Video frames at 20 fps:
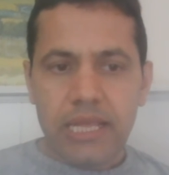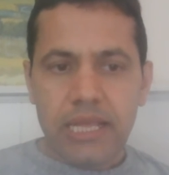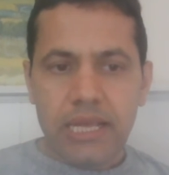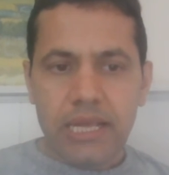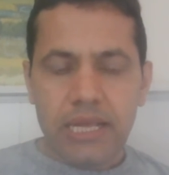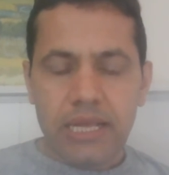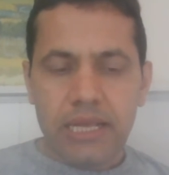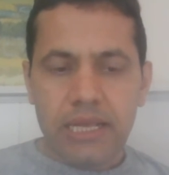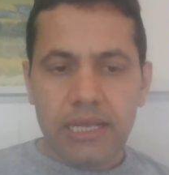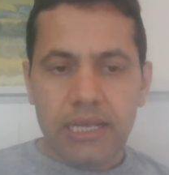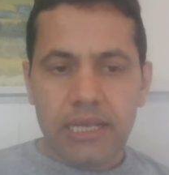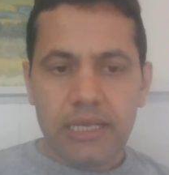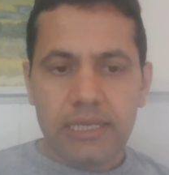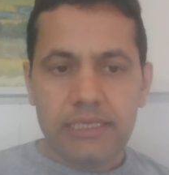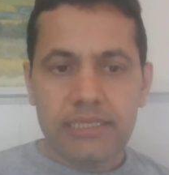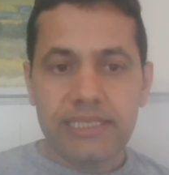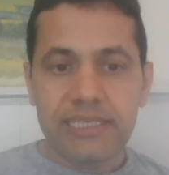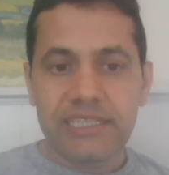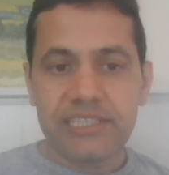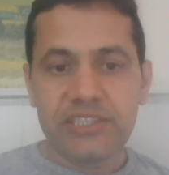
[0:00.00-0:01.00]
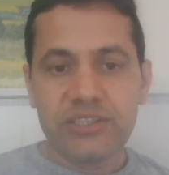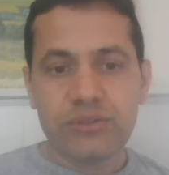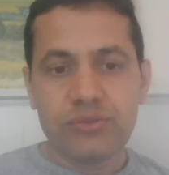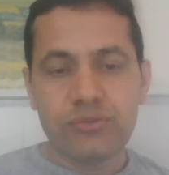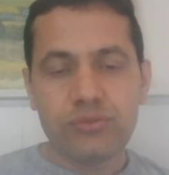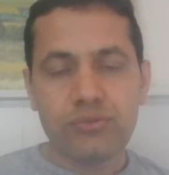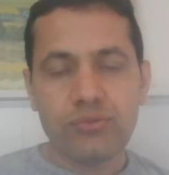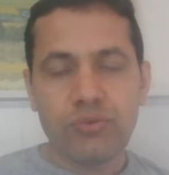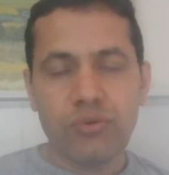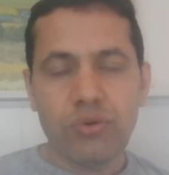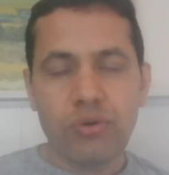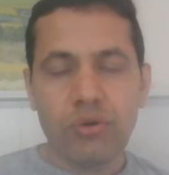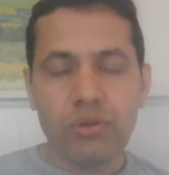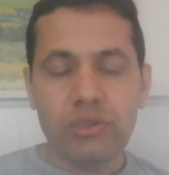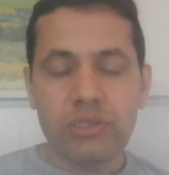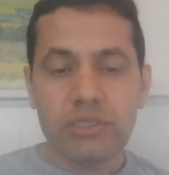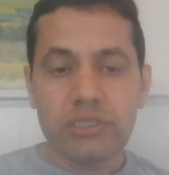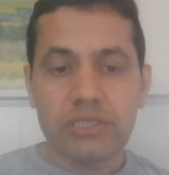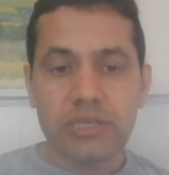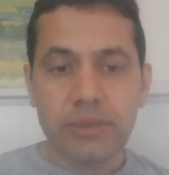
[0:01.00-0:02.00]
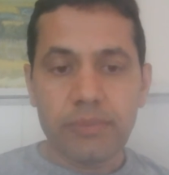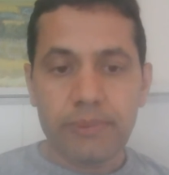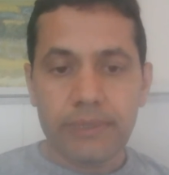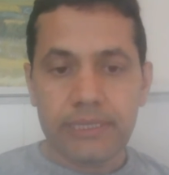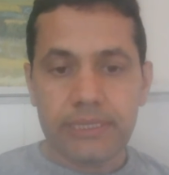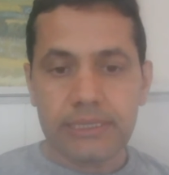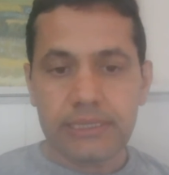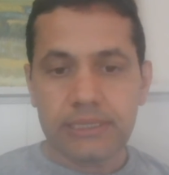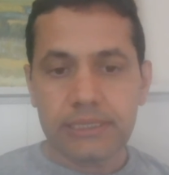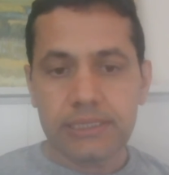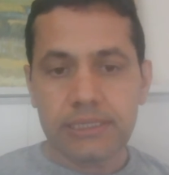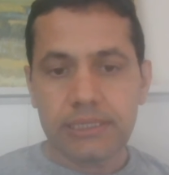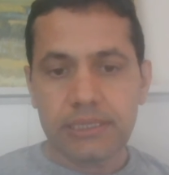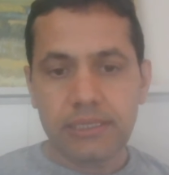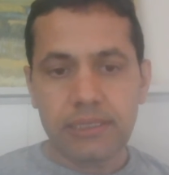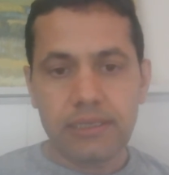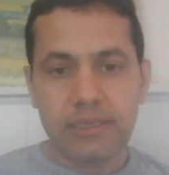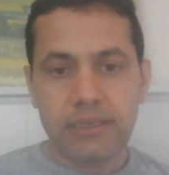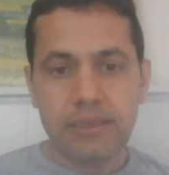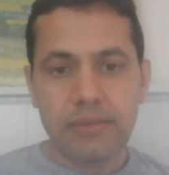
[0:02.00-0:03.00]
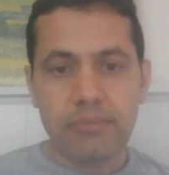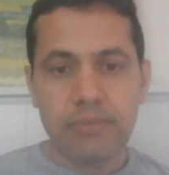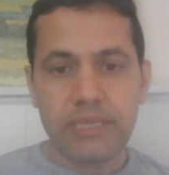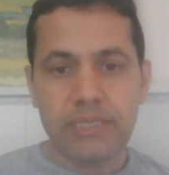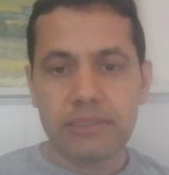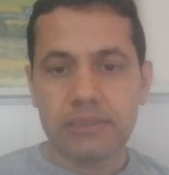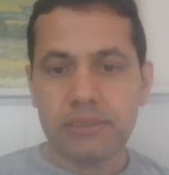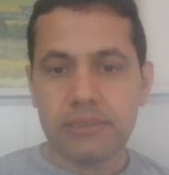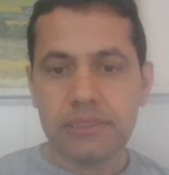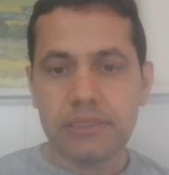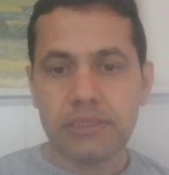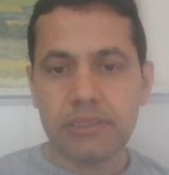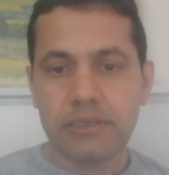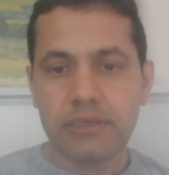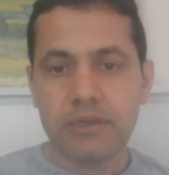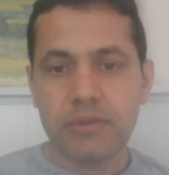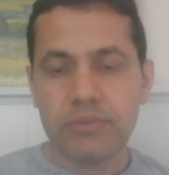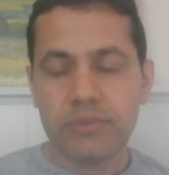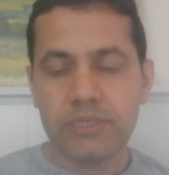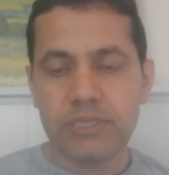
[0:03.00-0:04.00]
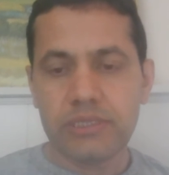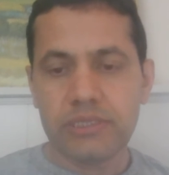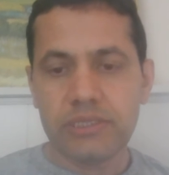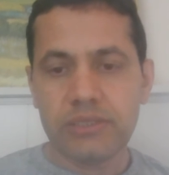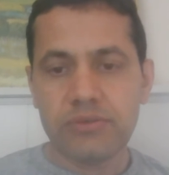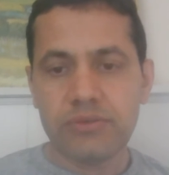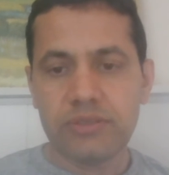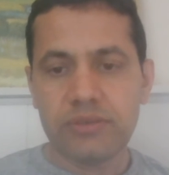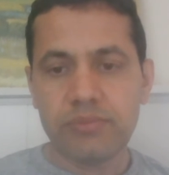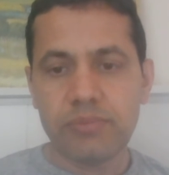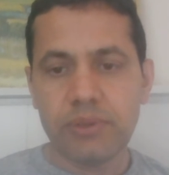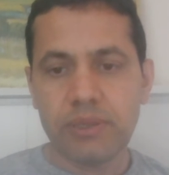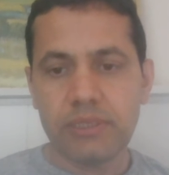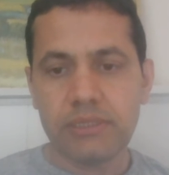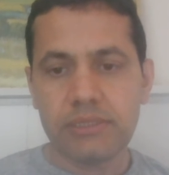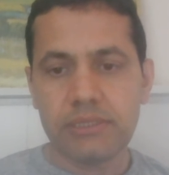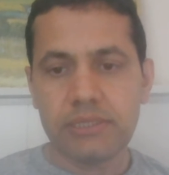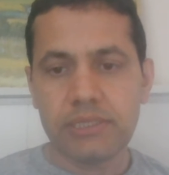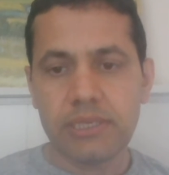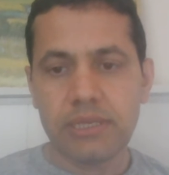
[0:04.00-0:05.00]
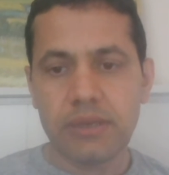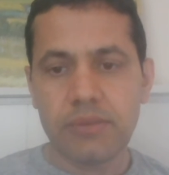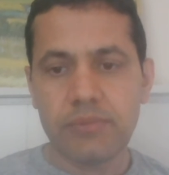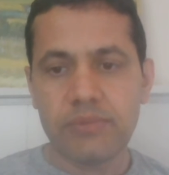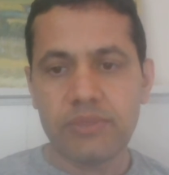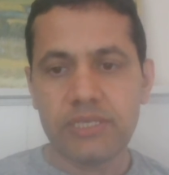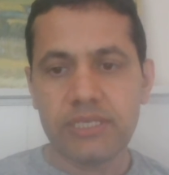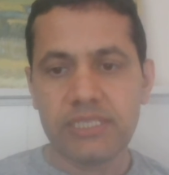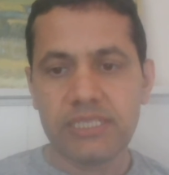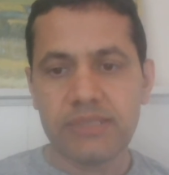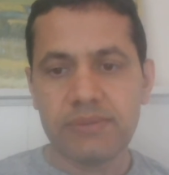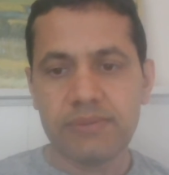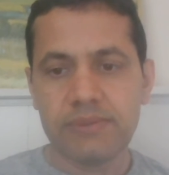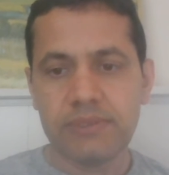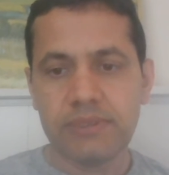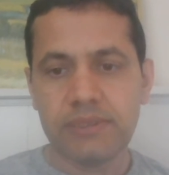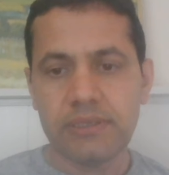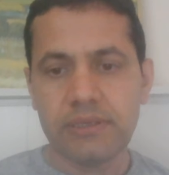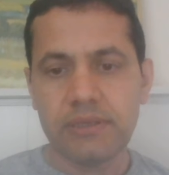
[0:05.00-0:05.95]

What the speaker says: It takes you through all the topics mentioned in the CompTIA Security Plus objectives.